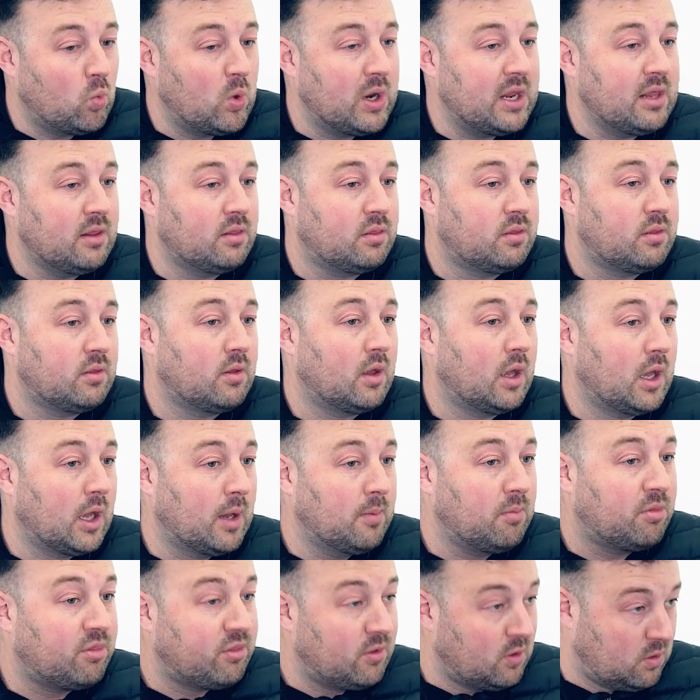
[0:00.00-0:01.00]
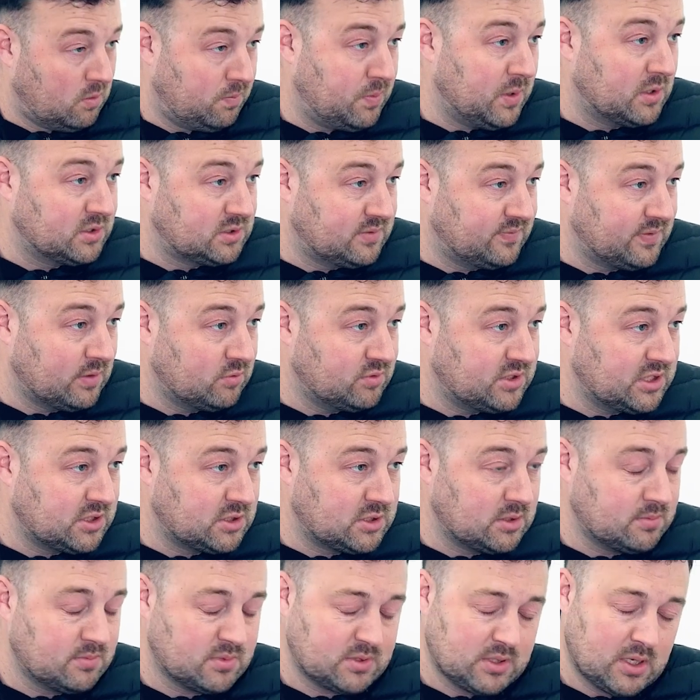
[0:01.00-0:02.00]
it with third-party phone
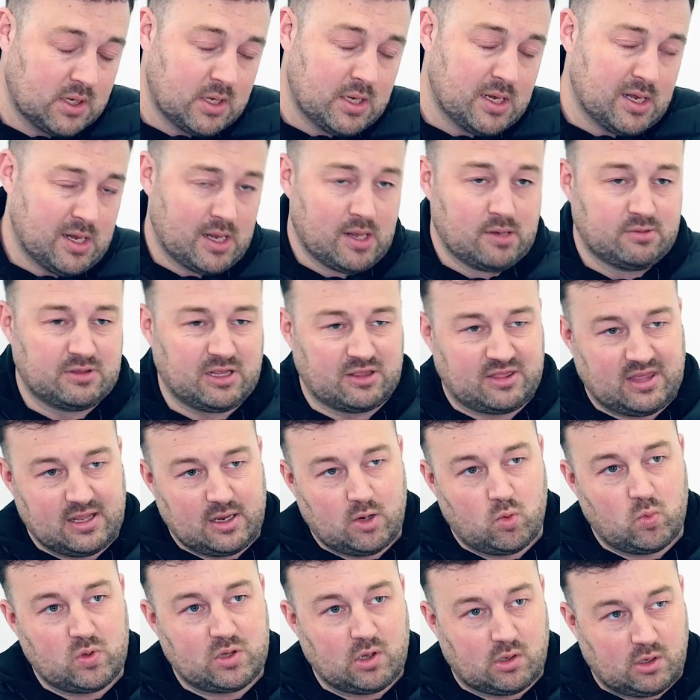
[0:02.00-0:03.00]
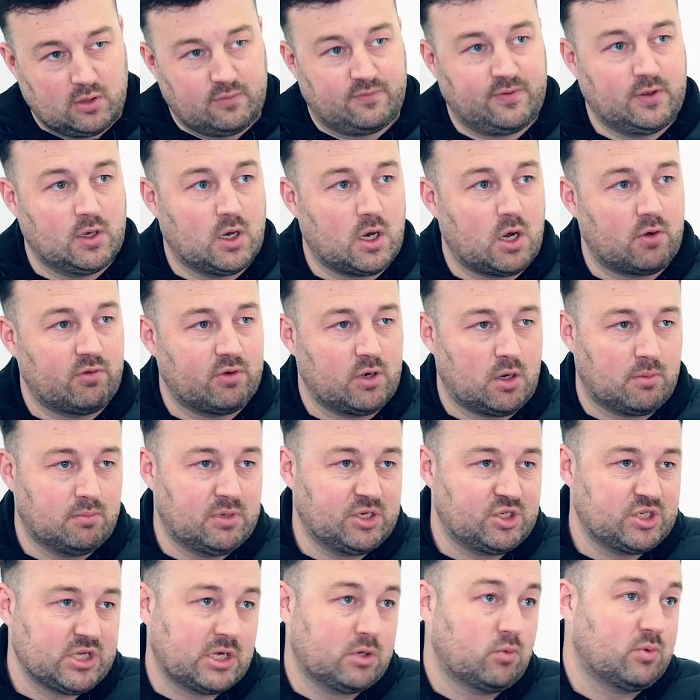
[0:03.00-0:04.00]
systems. The thing with IVR and
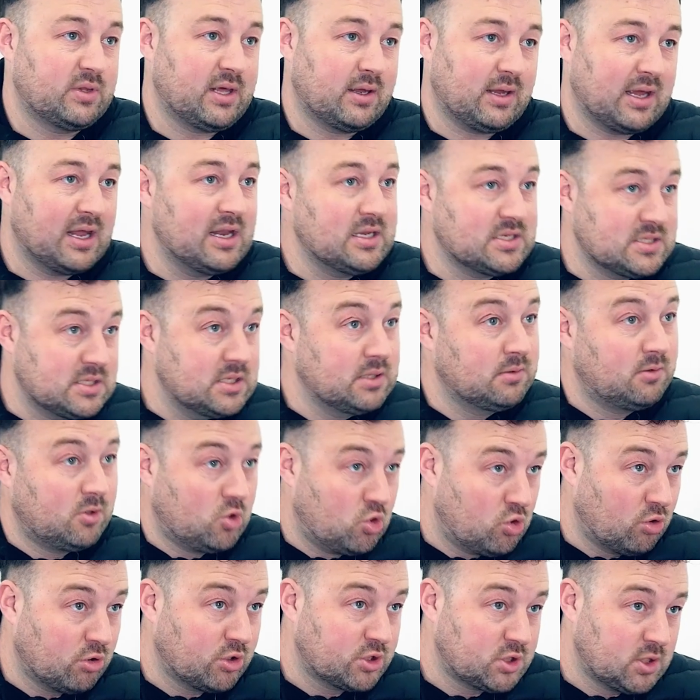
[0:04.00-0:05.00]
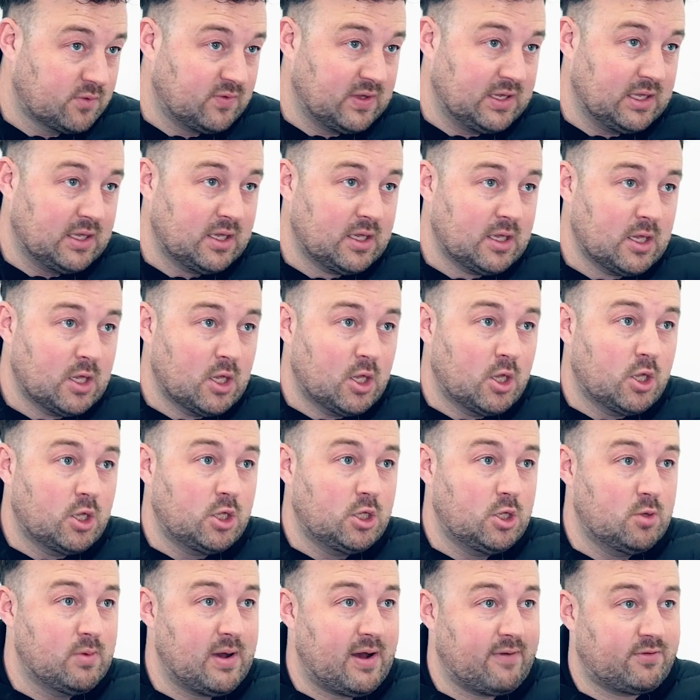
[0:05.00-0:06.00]
omnichannel, without getting to the crux of it,
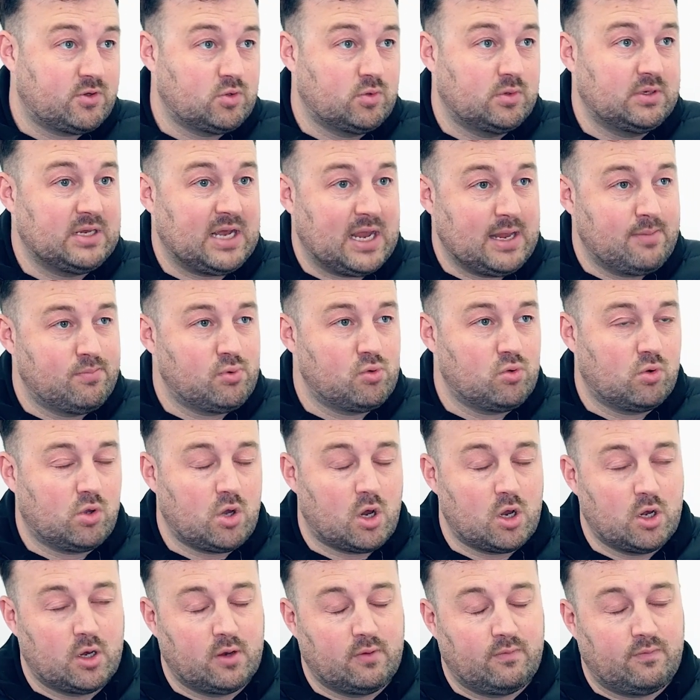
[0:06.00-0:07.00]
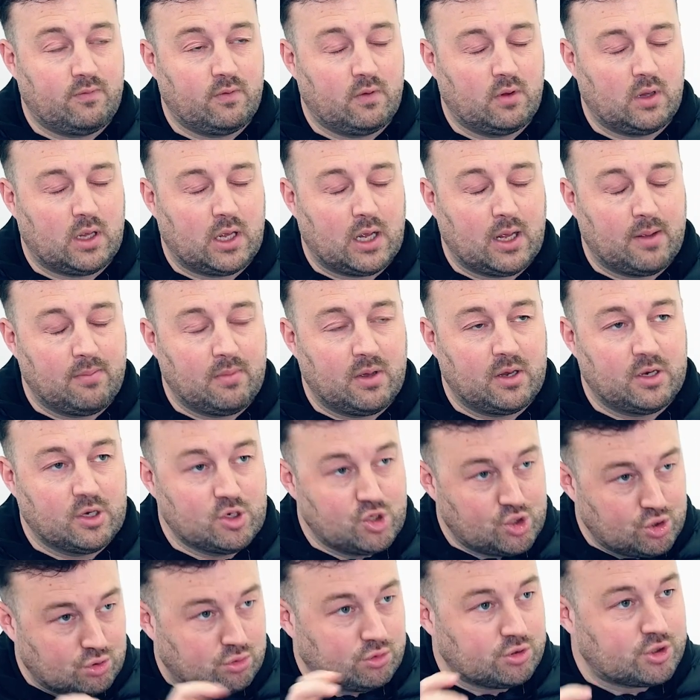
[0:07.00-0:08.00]
you have to enable kind of an
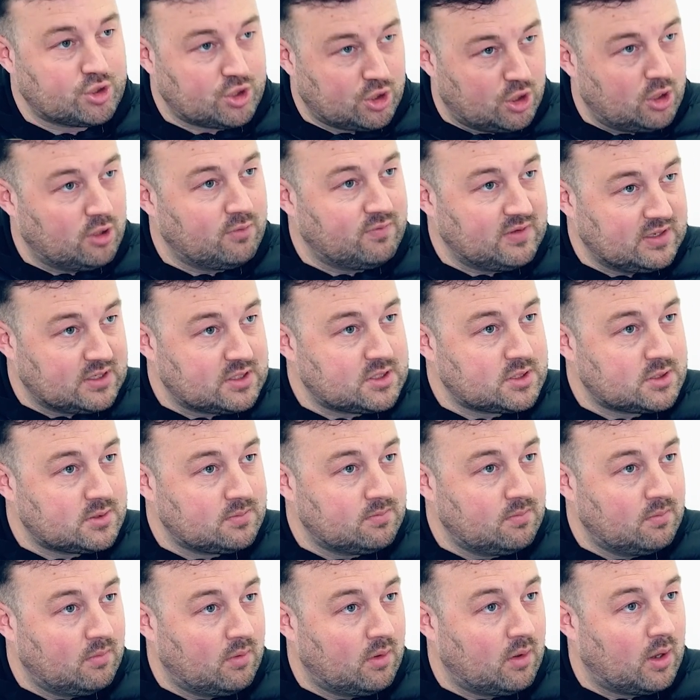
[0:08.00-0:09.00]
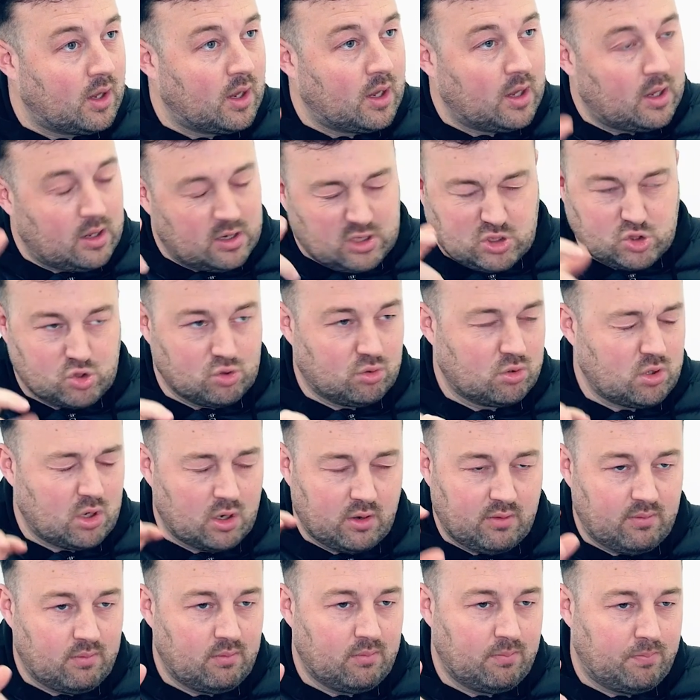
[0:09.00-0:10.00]
Azure service, an Azure
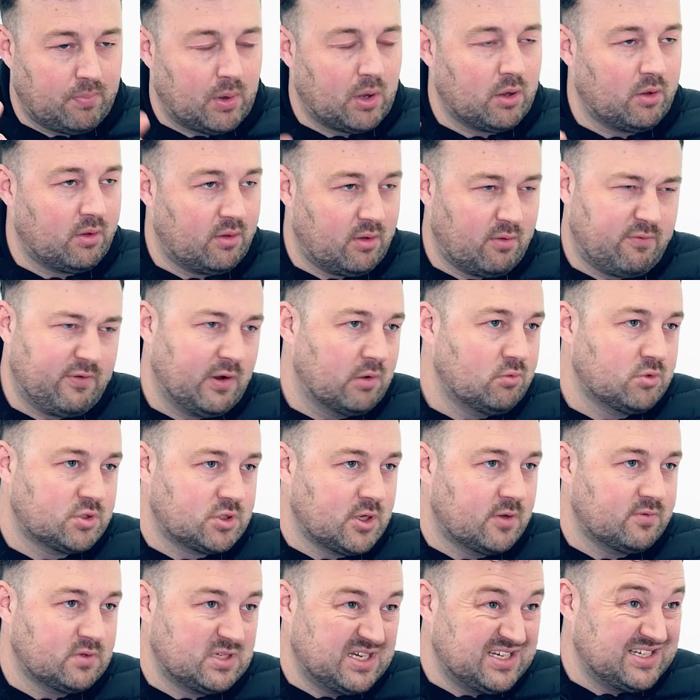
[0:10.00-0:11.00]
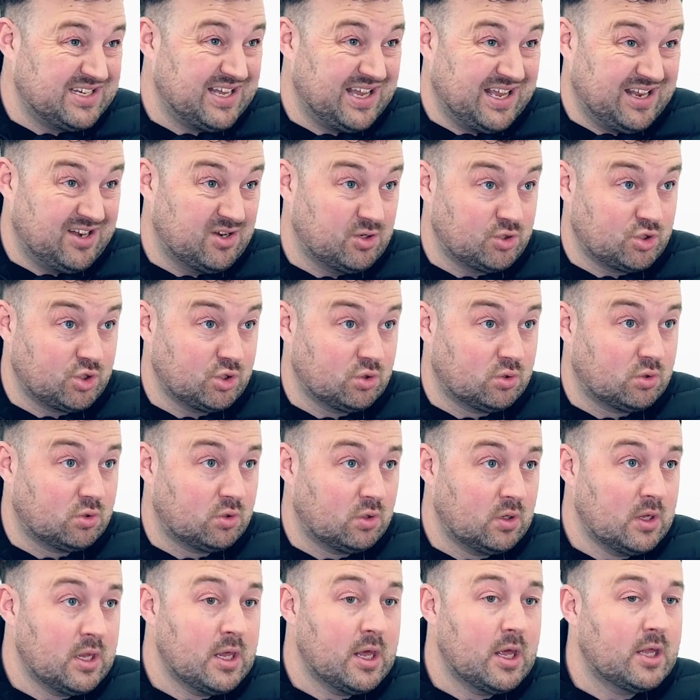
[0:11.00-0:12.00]
kind of part of the phone services in
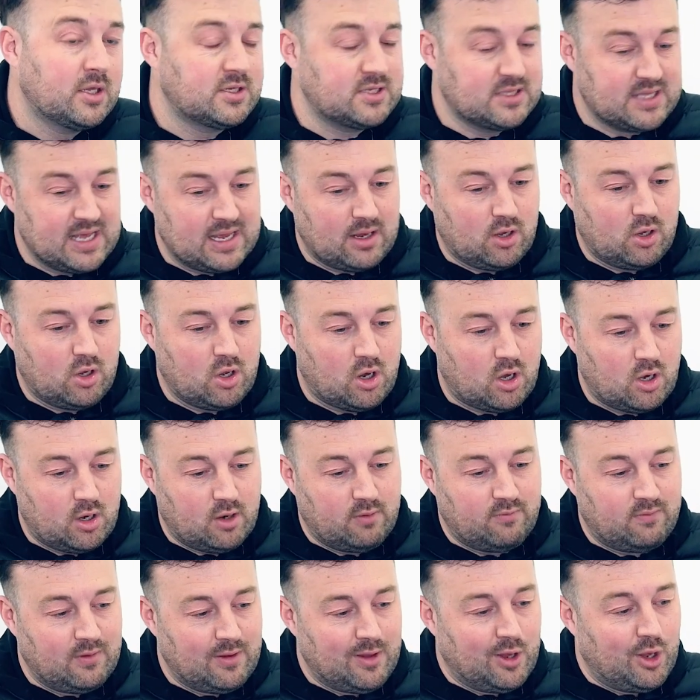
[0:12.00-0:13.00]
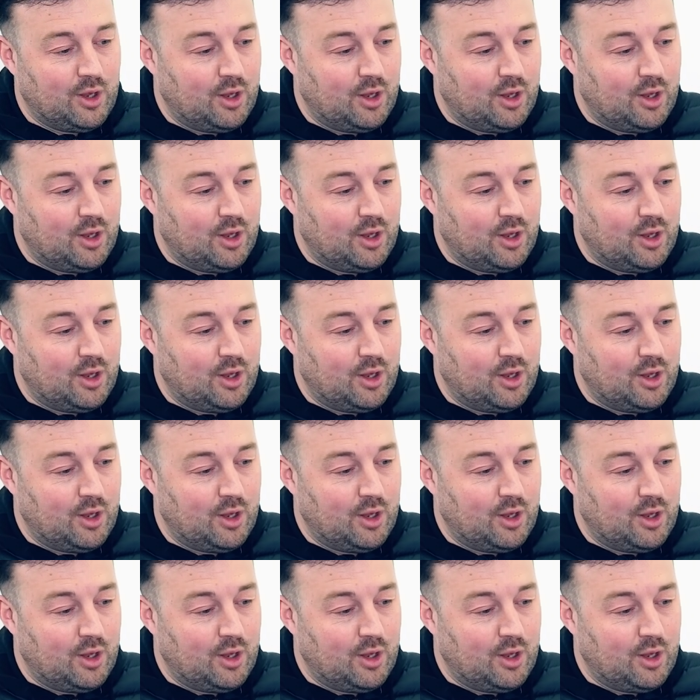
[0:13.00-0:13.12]
Azure to then kind of